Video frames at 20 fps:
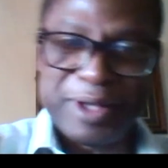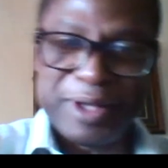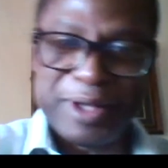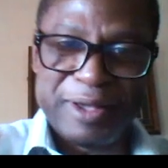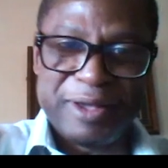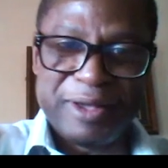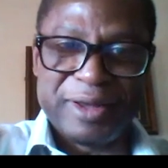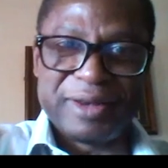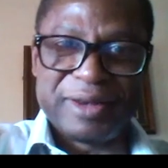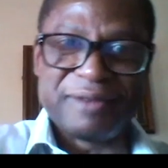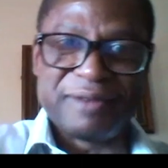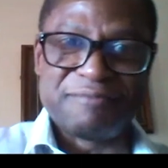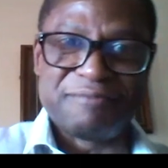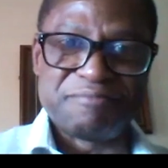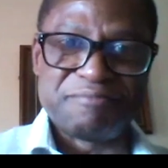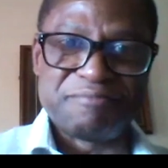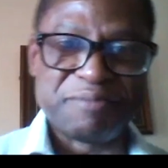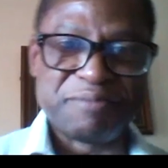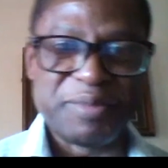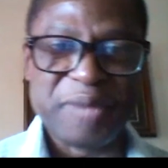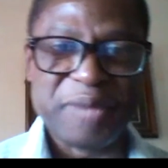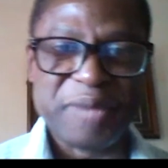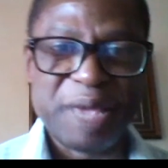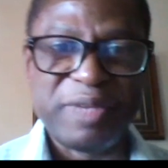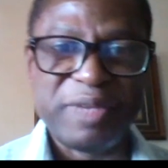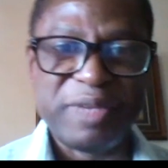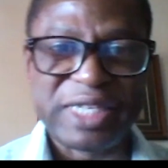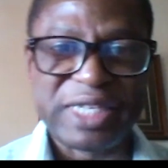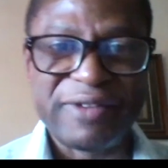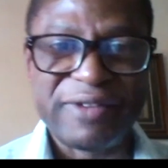
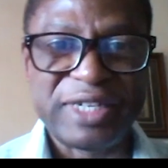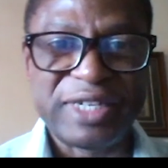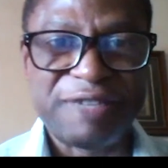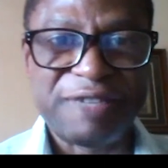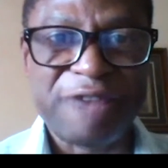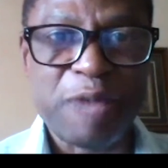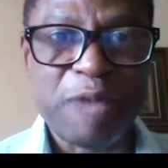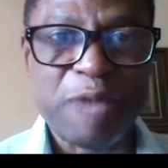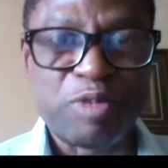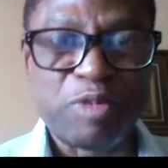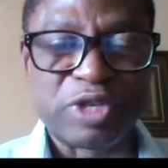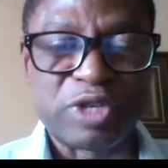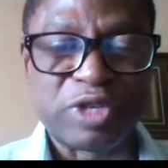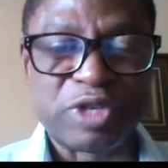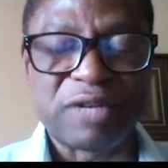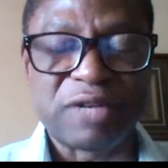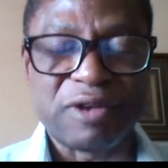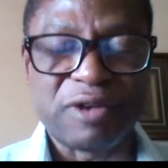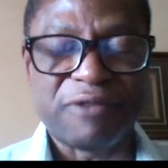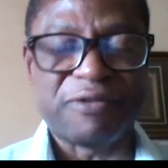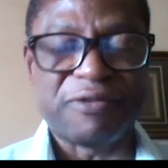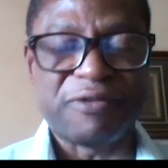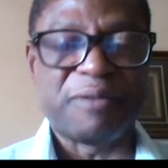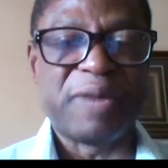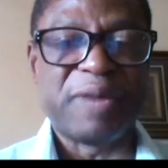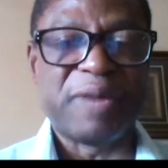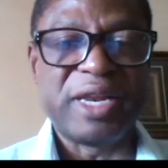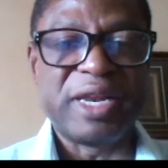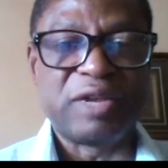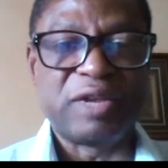maybe 75% of
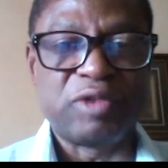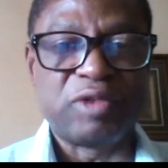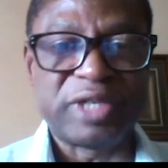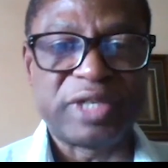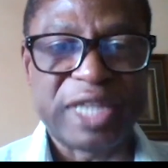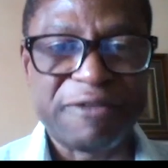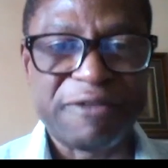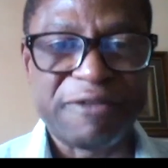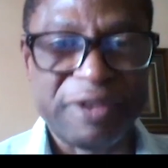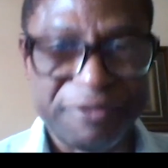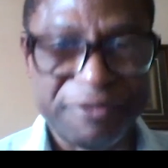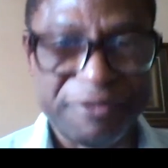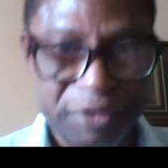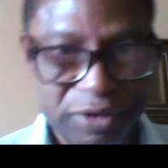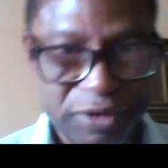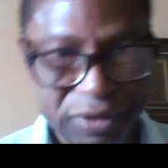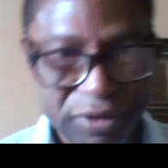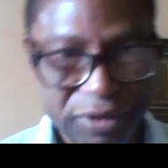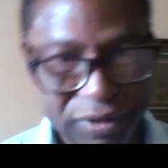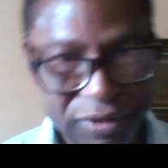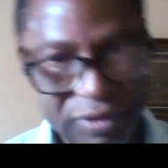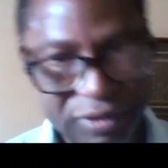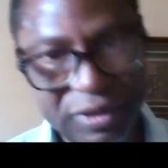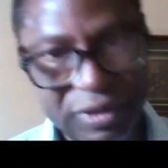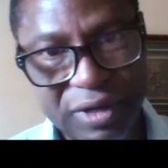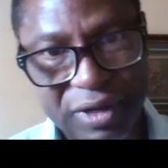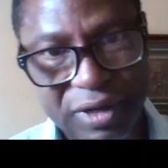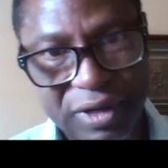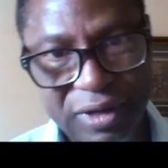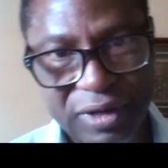Malians don't have a freezer.
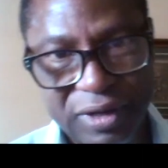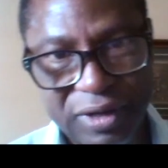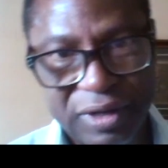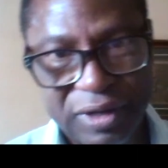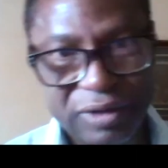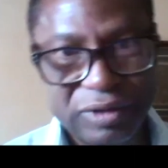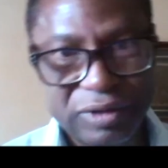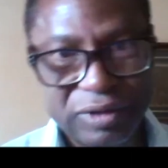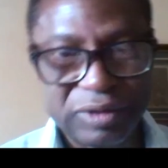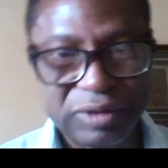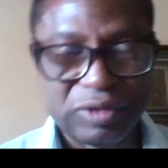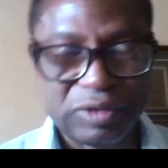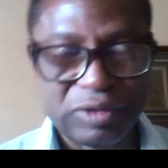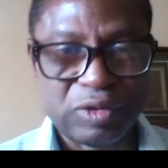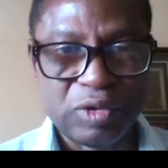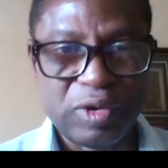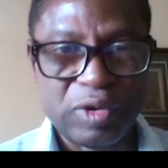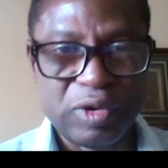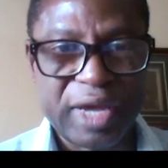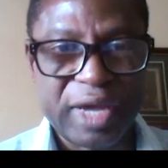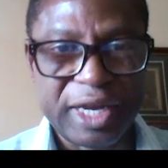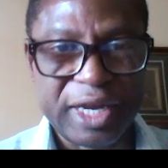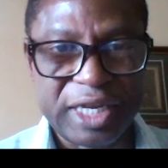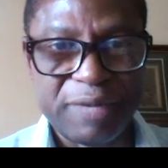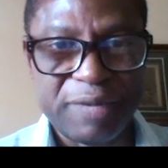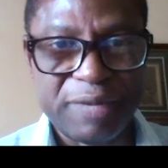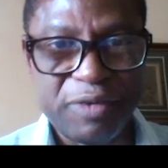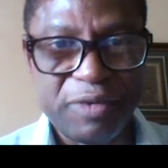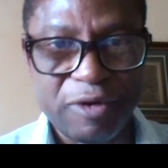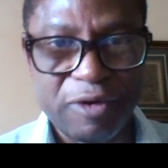So you can
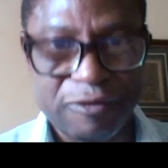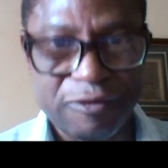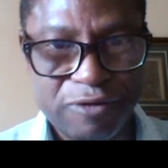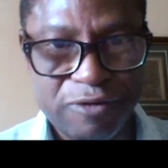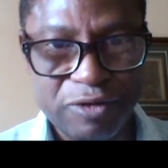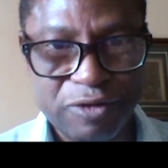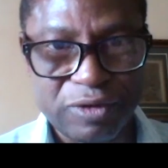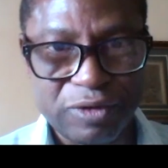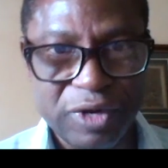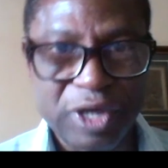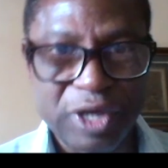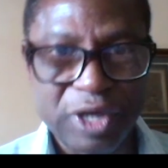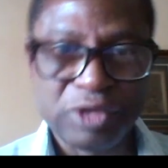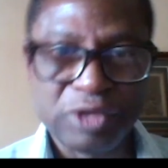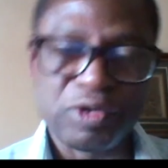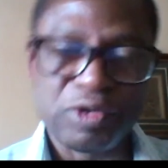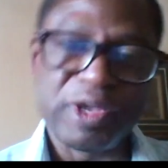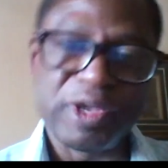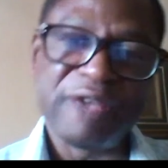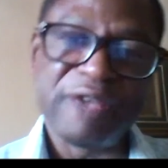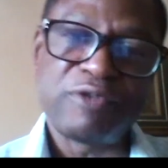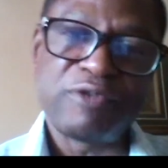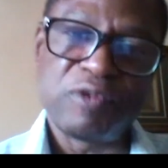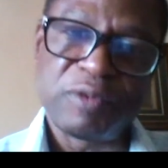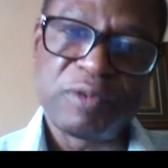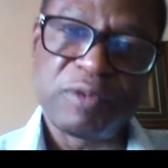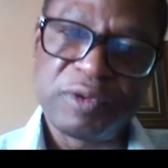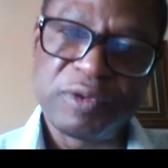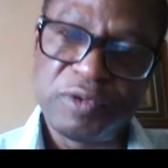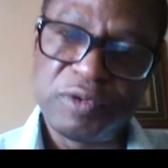keep your food. So you have to
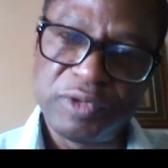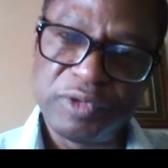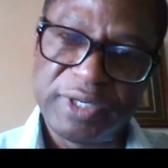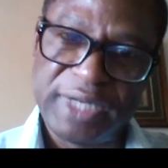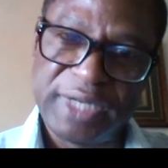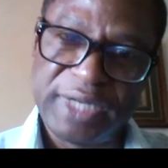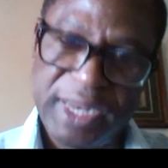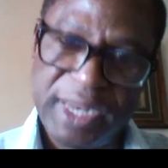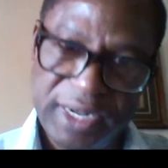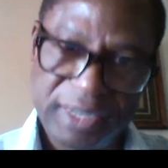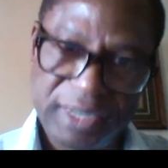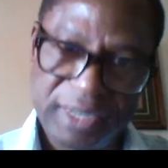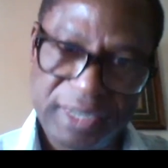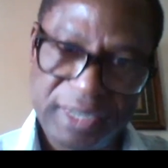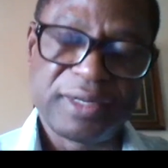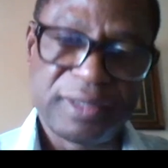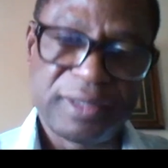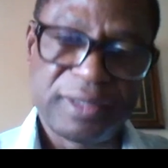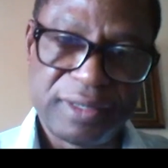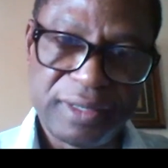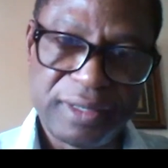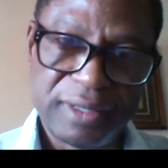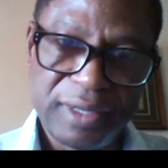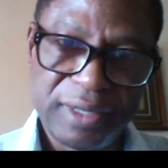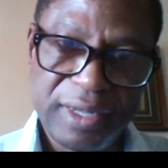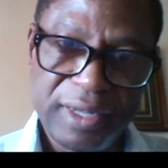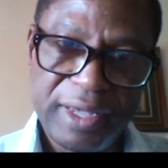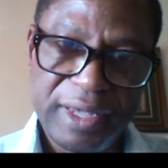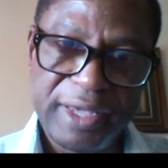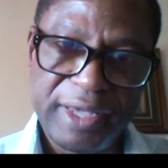do daily.
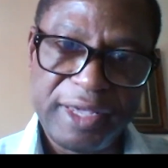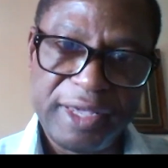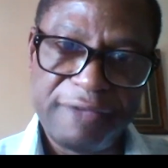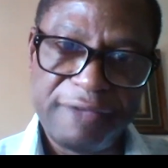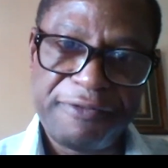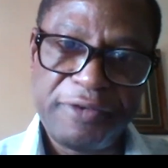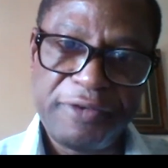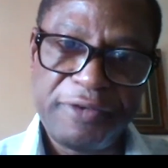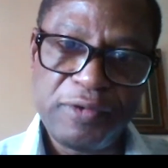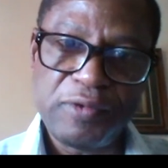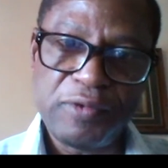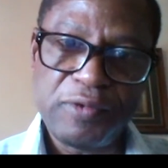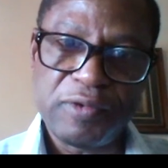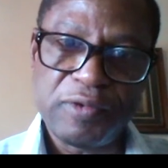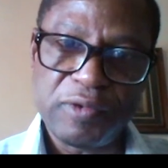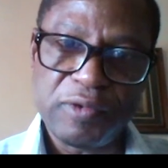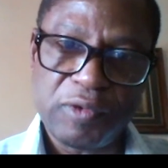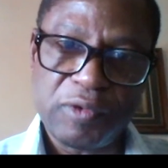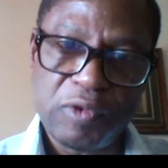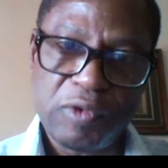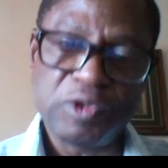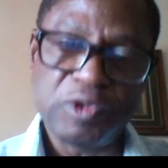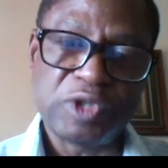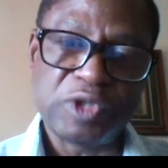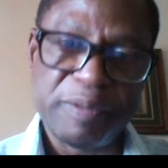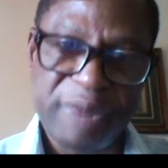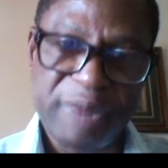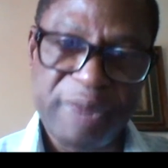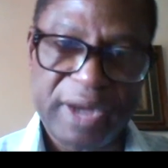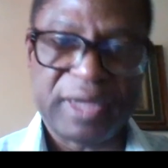If you close the
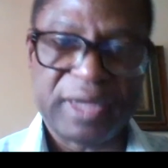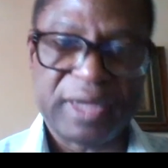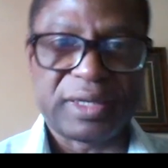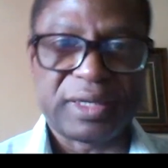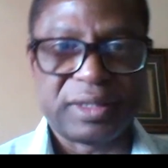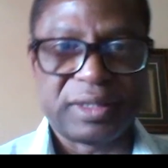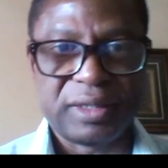market,